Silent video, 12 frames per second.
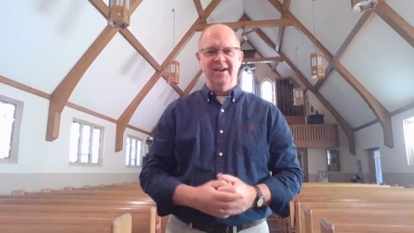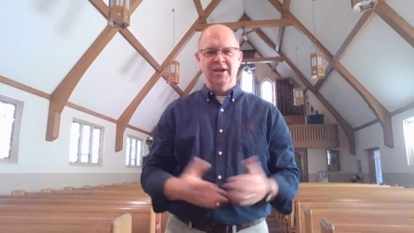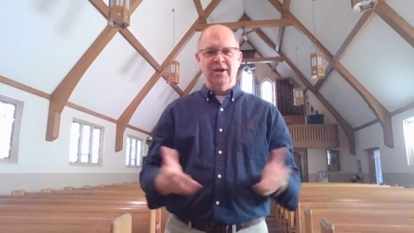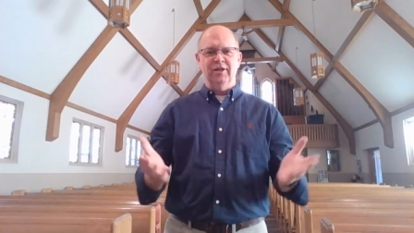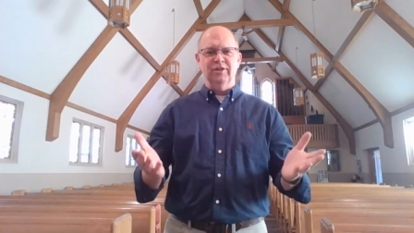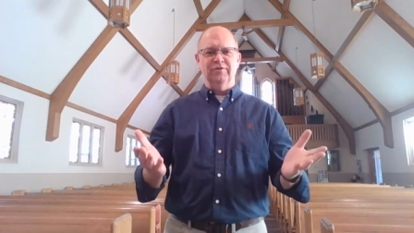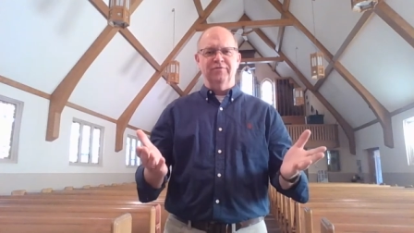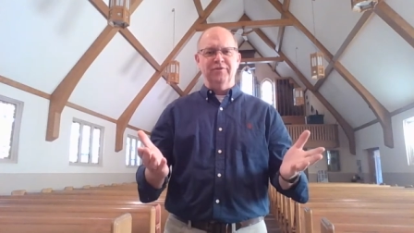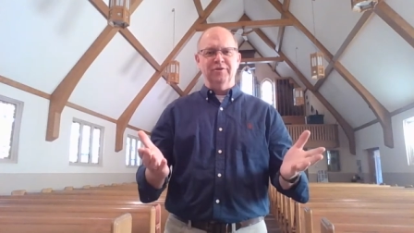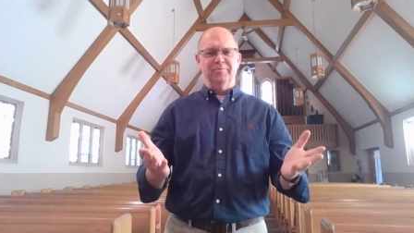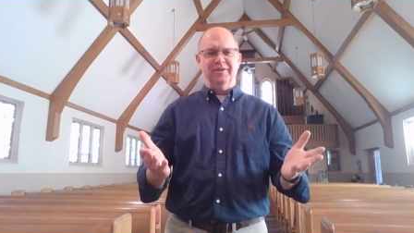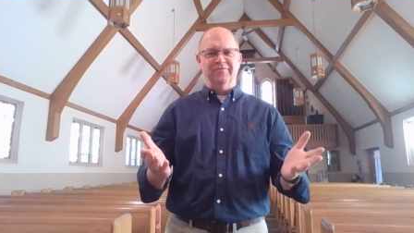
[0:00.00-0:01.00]
Hello,
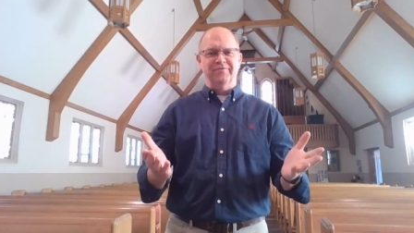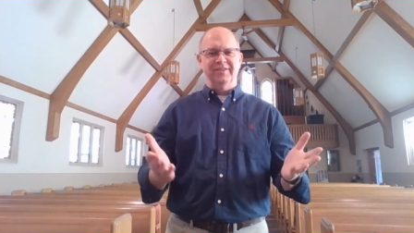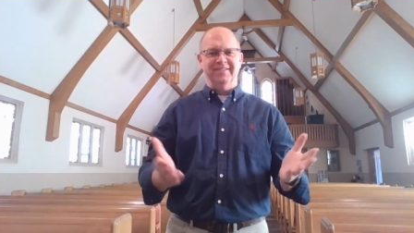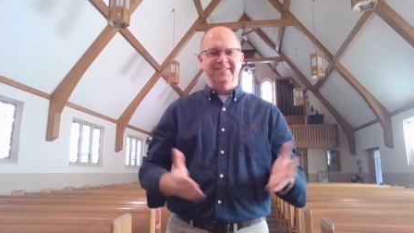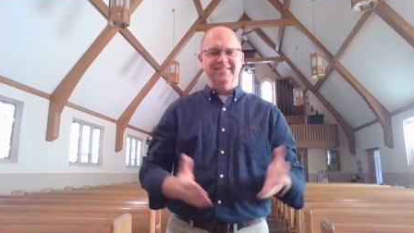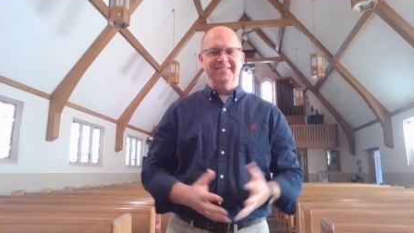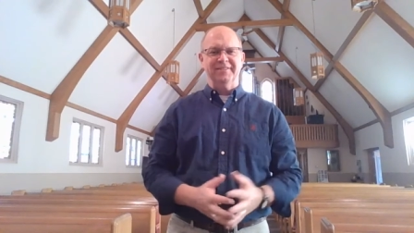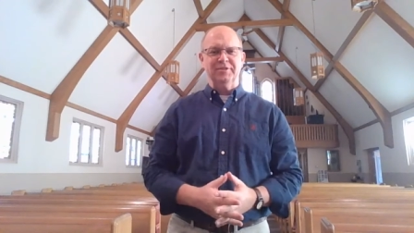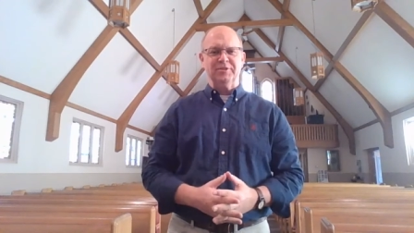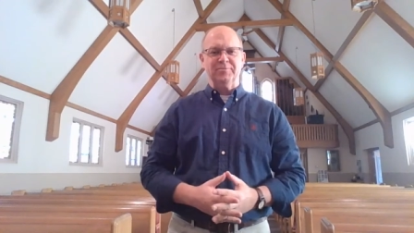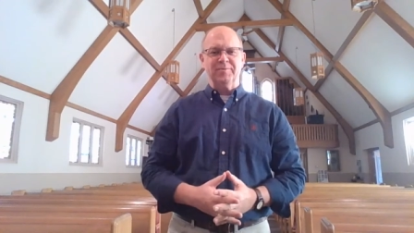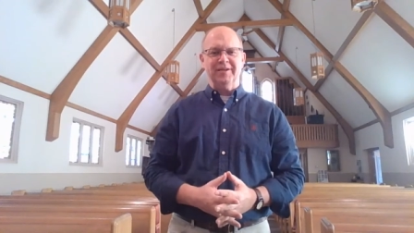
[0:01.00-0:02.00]
Fieldberg friends.
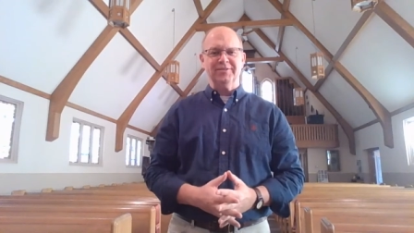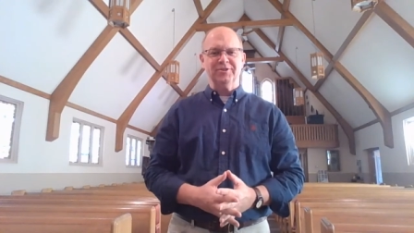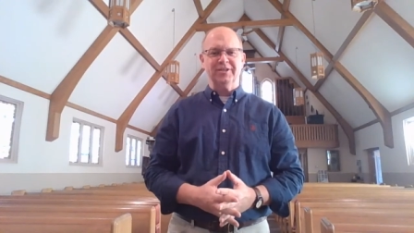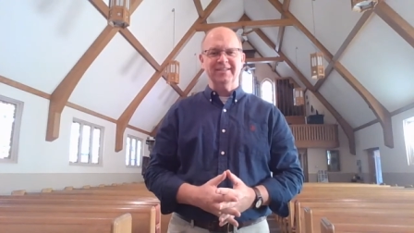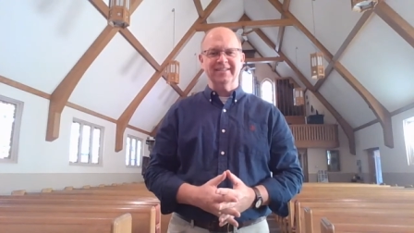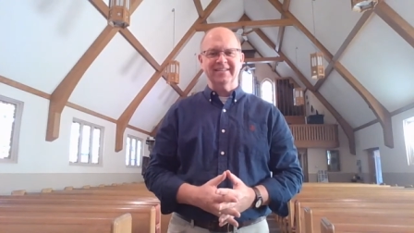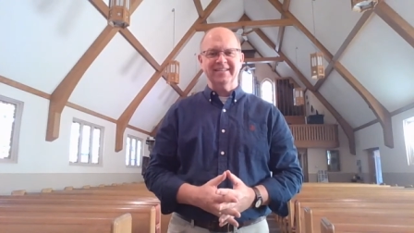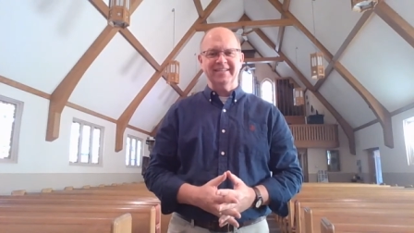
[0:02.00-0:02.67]
This is Pastor Eric,